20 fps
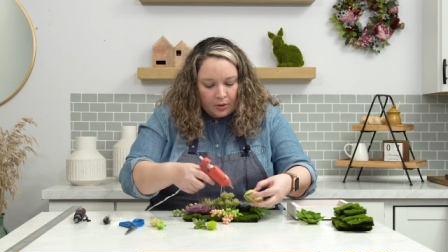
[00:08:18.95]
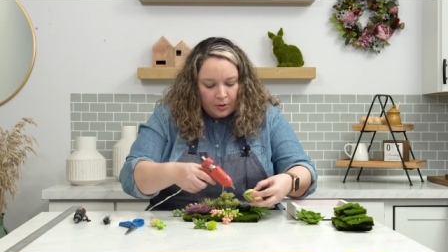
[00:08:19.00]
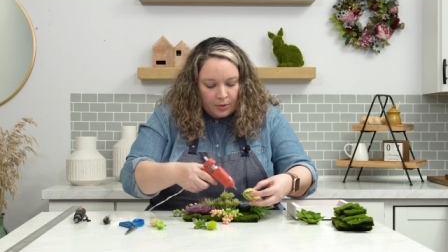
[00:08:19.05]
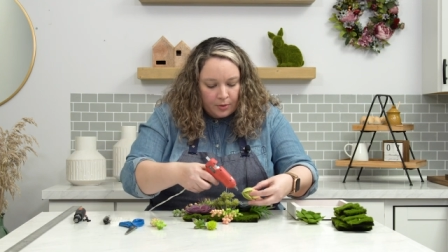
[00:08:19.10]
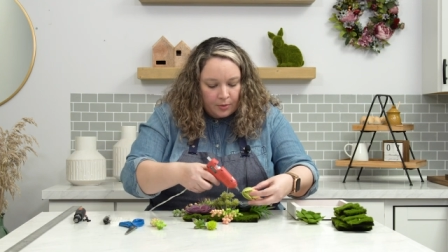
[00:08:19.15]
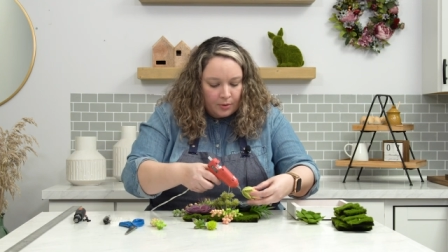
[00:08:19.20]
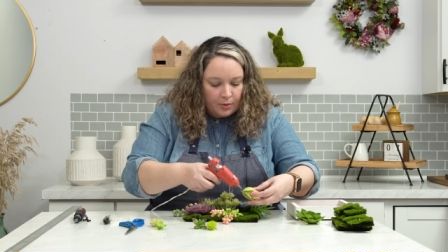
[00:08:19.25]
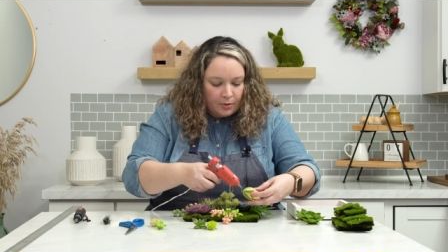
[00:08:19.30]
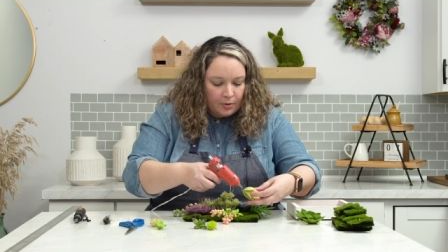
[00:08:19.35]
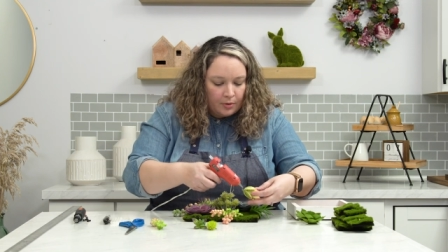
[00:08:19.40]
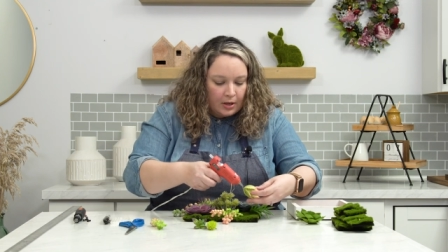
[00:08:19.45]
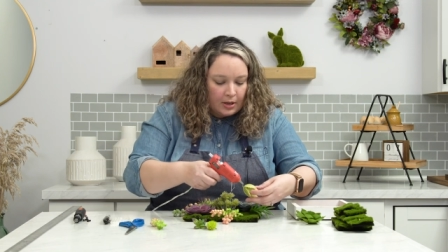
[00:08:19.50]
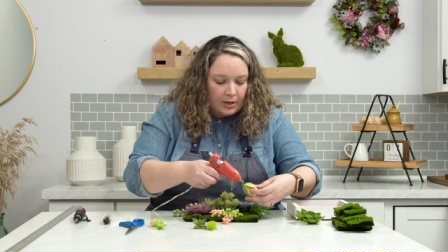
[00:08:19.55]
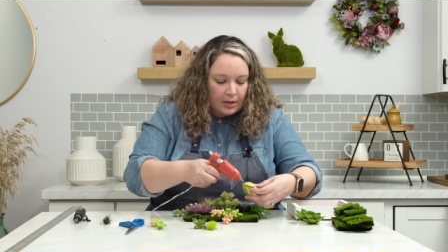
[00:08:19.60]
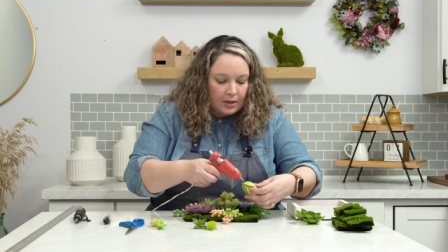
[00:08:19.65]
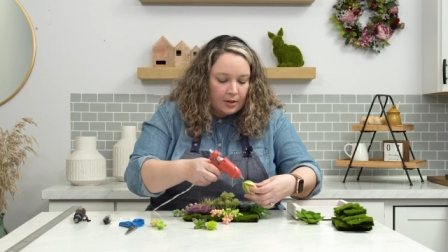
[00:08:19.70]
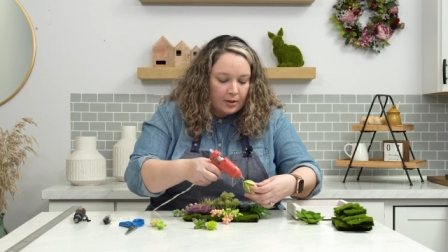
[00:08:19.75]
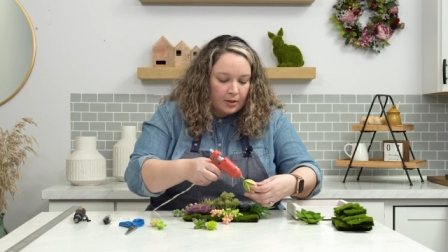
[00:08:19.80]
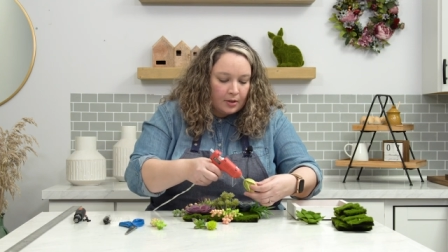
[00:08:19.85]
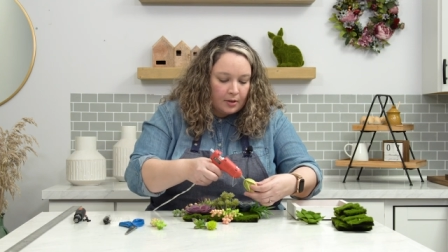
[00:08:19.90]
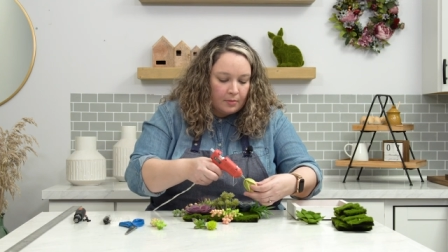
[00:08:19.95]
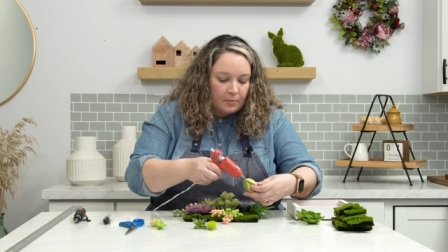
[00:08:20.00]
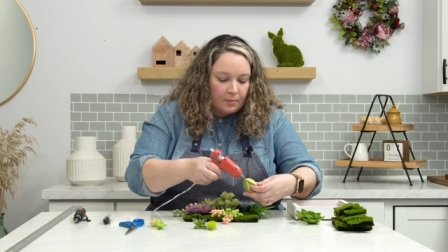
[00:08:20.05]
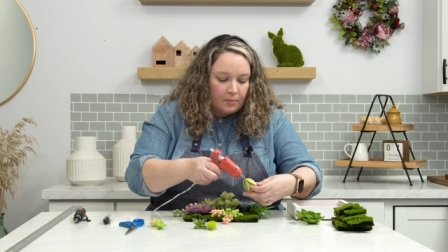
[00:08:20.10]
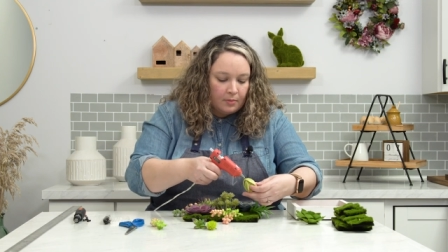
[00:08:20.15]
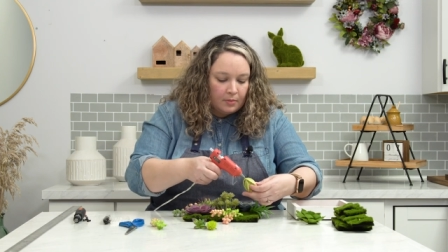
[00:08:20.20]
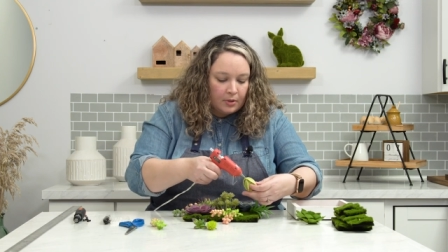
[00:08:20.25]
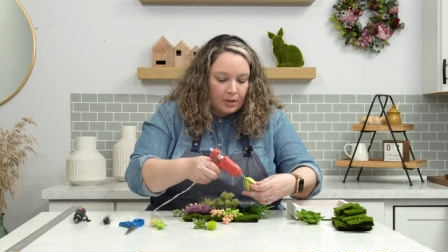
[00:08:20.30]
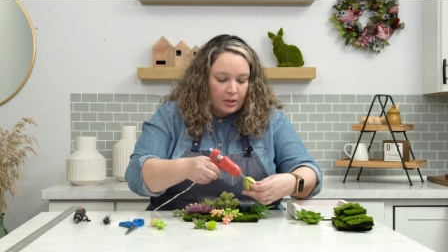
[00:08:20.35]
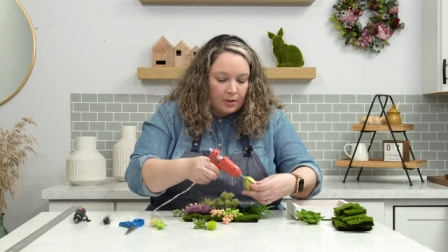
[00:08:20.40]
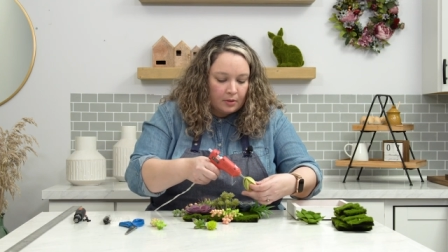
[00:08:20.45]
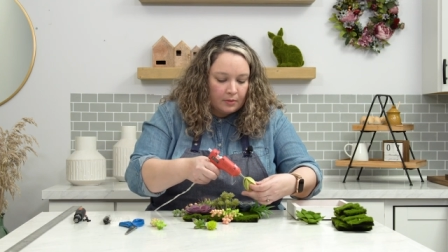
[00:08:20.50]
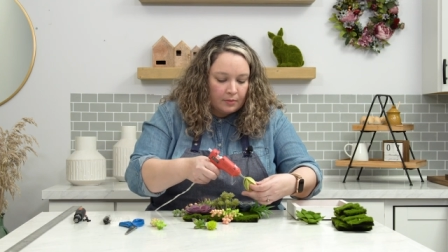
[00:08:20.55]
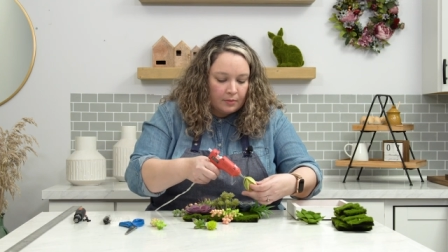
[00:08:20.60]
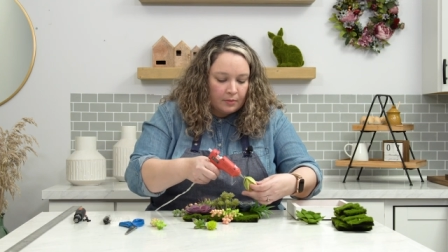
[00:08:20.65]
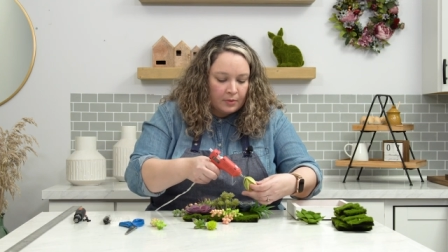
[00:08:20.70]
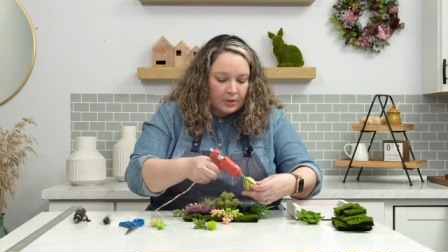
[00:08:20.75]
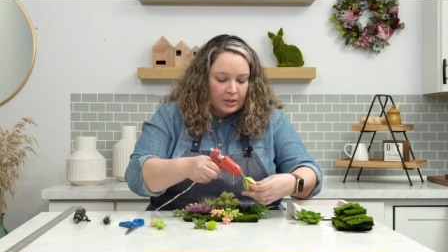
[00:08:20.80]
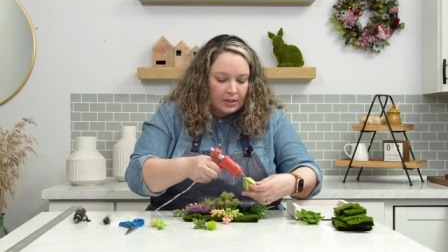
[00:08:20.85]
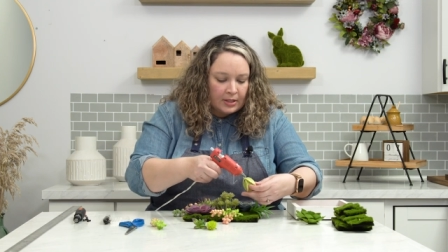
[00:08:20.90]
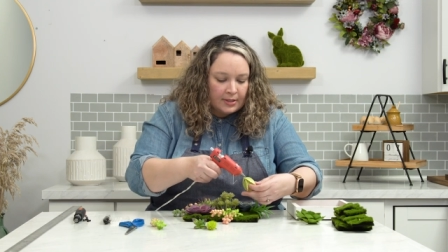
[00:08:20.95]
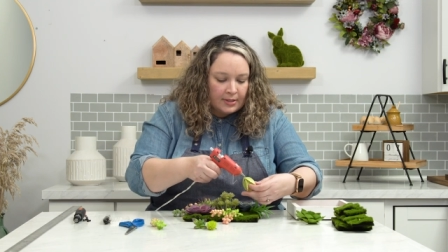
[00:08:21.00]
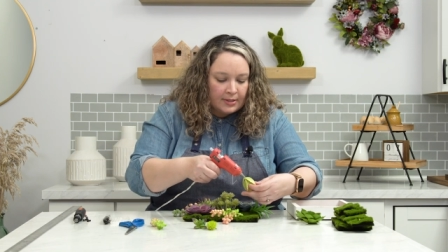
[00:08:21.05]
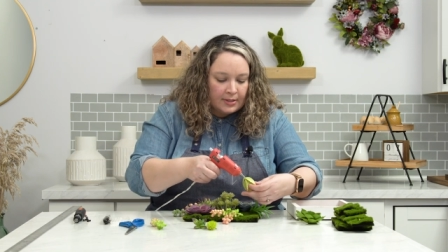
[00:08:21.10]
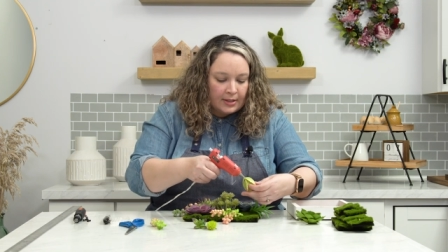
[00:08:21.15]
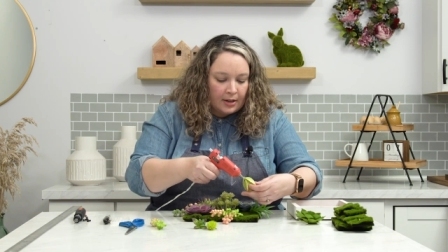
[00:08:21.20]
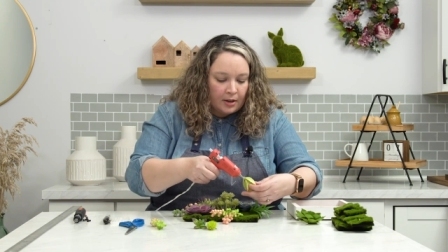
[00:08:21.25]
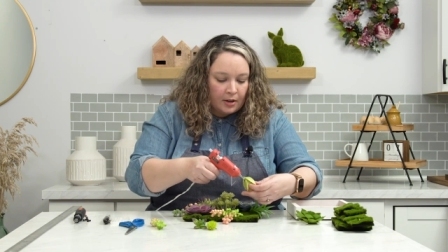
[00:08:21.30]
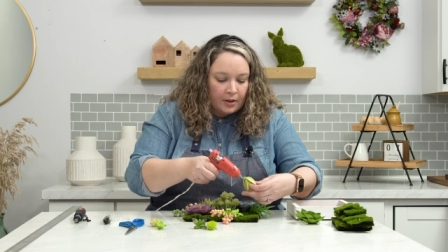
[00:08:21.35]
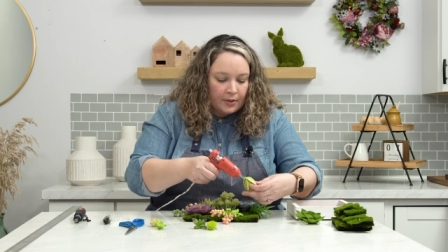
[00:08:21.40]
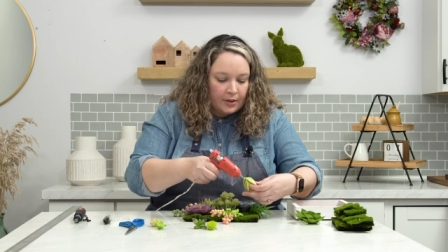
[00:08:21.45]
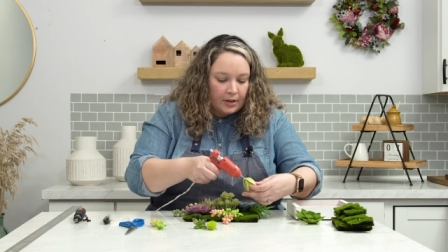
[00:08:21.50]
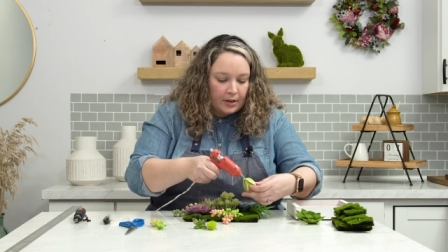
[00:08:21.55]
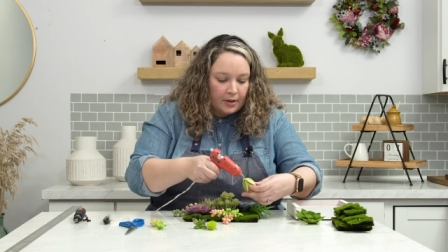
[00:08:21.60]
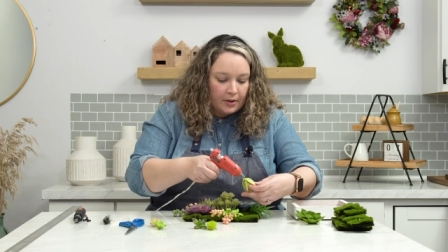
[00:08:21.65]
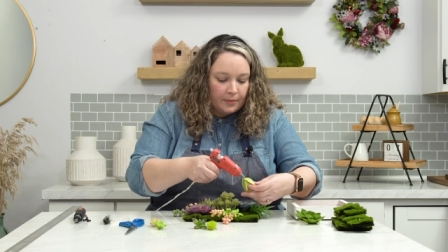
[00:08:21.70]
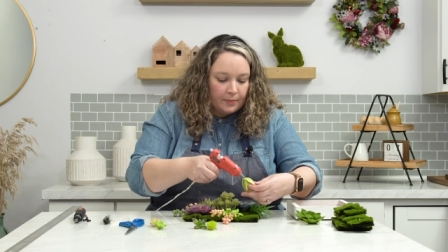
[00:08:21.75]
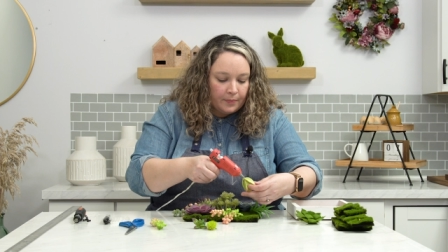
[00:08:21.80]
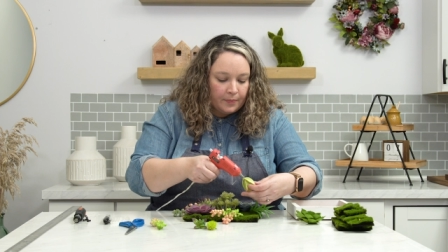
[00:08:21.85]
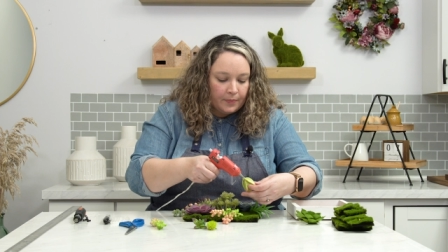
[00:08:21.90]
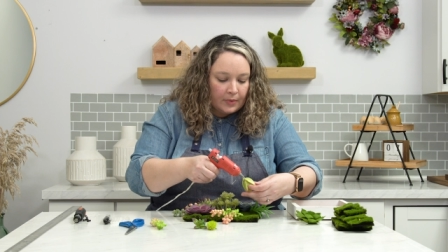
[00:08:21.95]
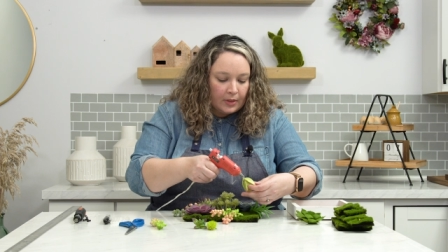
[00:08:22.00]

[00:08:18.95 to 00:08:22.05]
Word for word: through and it could, you know, really stay on there.